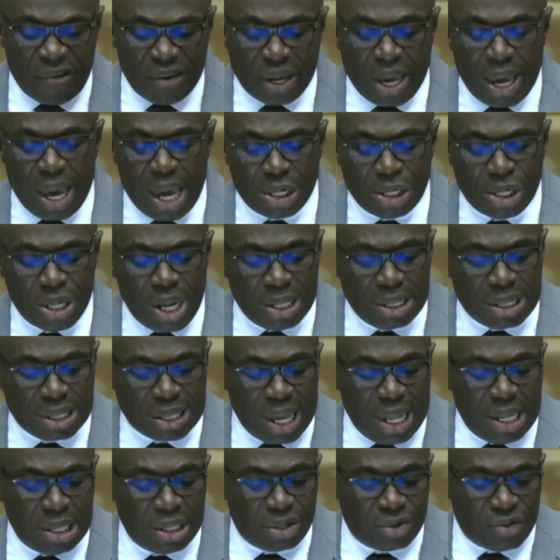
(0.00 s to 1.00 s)
vocational
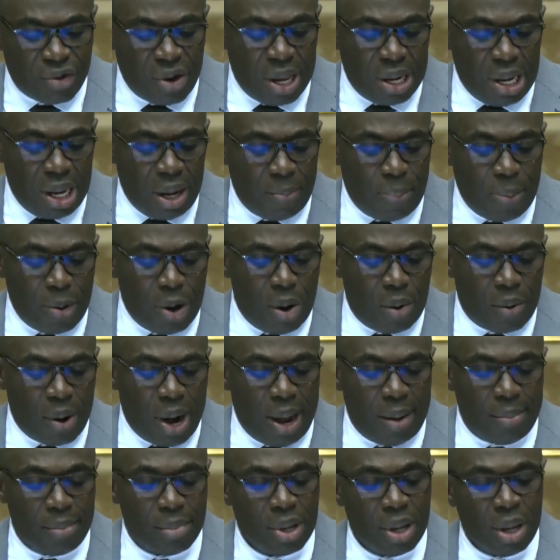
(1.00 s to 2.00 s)
skills training
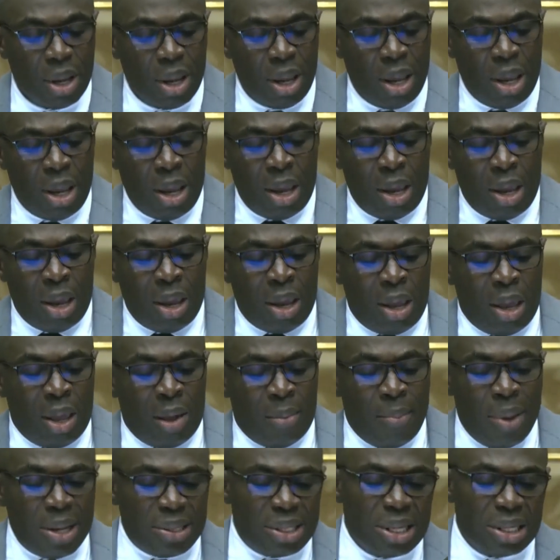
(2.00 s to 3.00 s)
program.
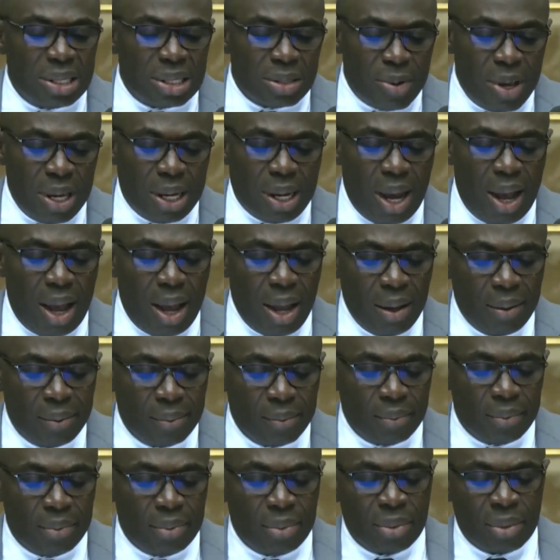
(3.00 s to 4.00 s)
Mr. Speaker,
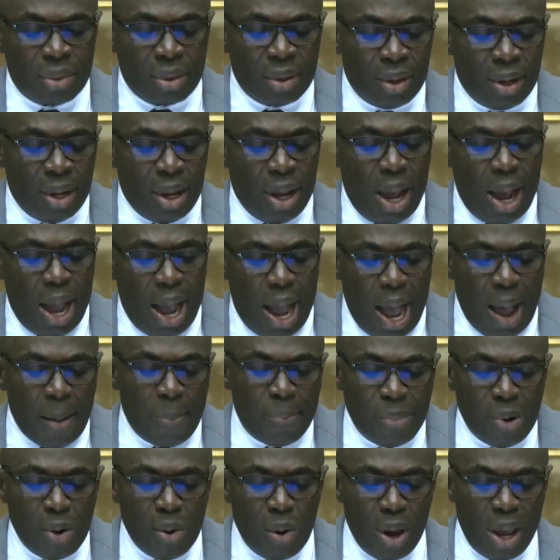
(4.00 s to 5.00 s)

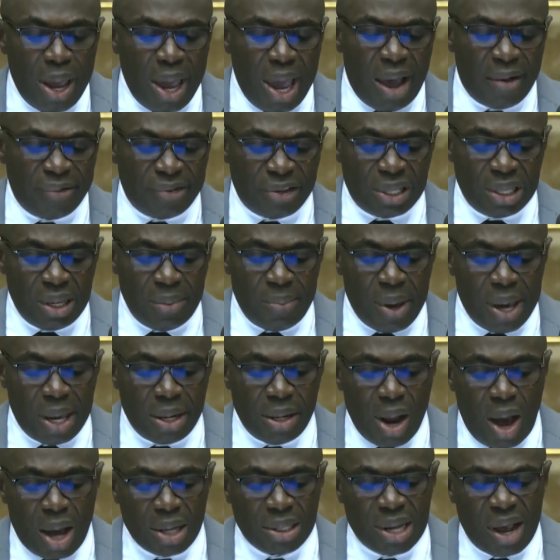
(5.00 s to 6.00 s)
APNU AFC may
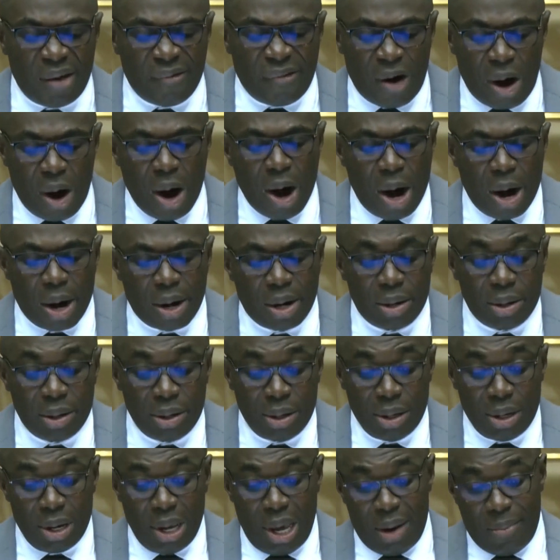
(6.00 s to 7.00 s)
not have heard
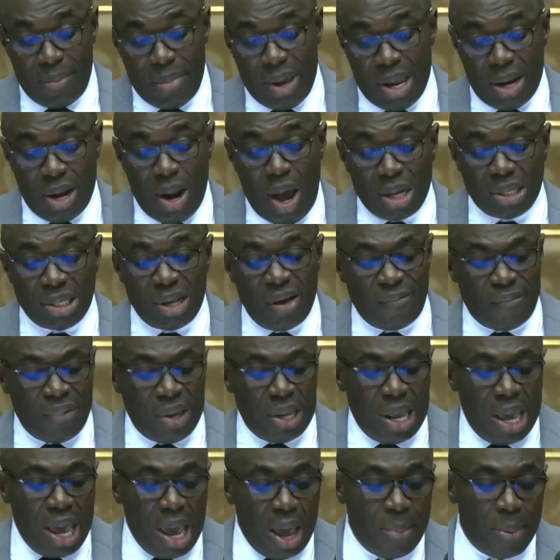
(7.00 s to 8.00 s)
and may not have
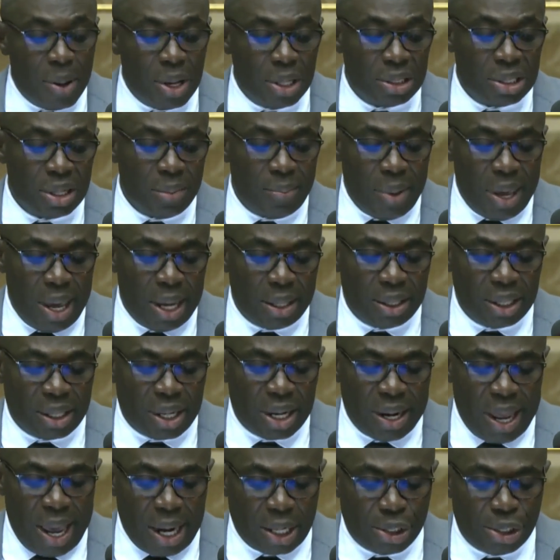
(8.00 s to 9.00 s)
been able to make the
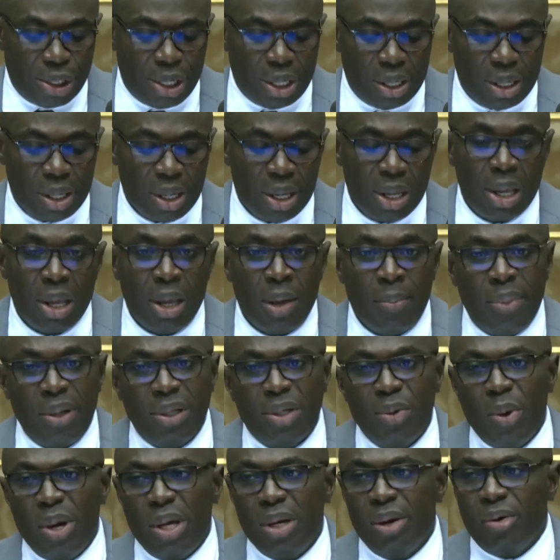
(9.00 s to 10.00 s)
connection
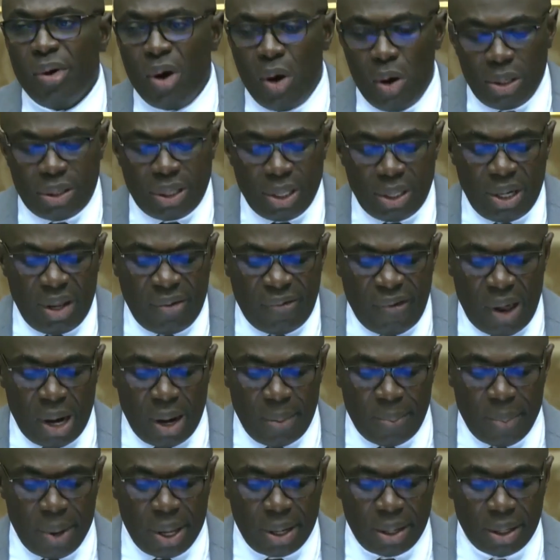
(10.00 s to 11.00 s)
between growth and
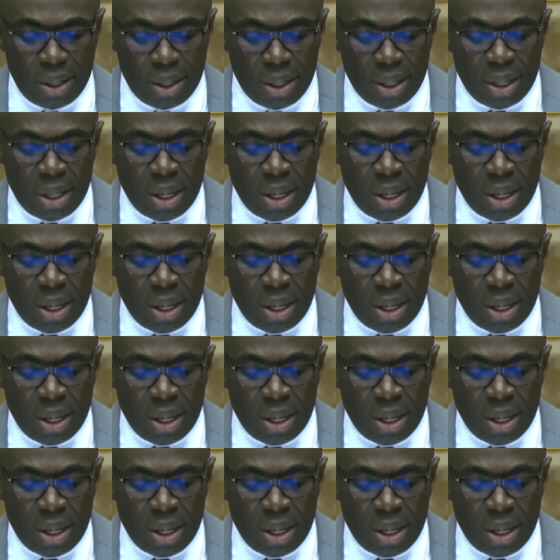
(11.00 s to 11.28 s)
development